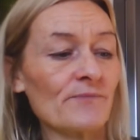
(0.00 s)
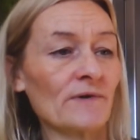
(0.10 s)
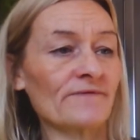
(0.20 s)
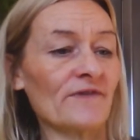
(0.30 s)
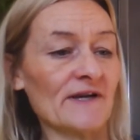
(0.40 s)

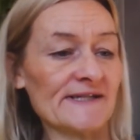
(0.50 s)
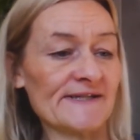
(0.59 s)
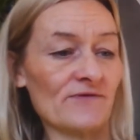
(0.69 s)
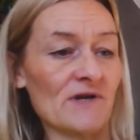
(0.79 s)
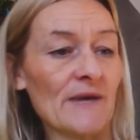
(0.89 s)
bonfires
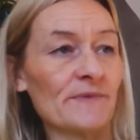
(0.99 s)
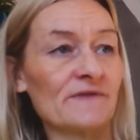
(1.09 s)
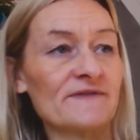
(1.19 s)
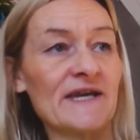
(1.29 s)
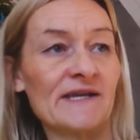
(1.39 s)
for a couple
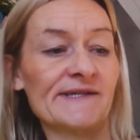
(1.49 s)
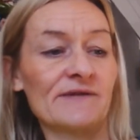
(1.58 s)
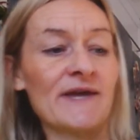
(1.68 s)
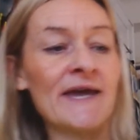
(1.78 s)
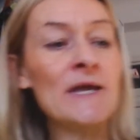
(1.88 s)
of days,
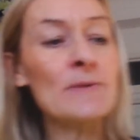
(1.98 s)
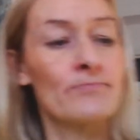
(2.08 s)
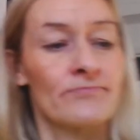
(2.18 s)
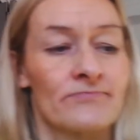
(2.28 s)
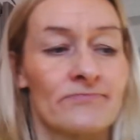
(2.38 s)
okay?
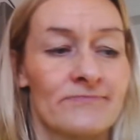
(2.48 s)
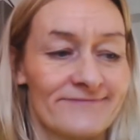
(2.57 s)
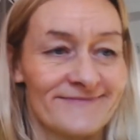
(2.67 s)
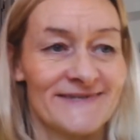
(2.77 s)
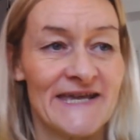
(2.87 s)

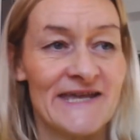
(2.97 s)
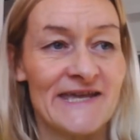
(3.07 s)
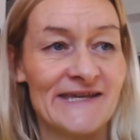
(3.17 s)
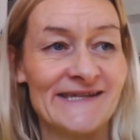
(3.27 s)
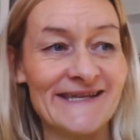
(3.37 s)
Take
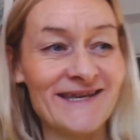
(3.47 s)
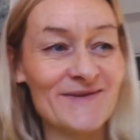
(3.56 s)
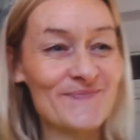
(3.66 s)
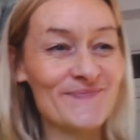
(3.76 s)
it easy.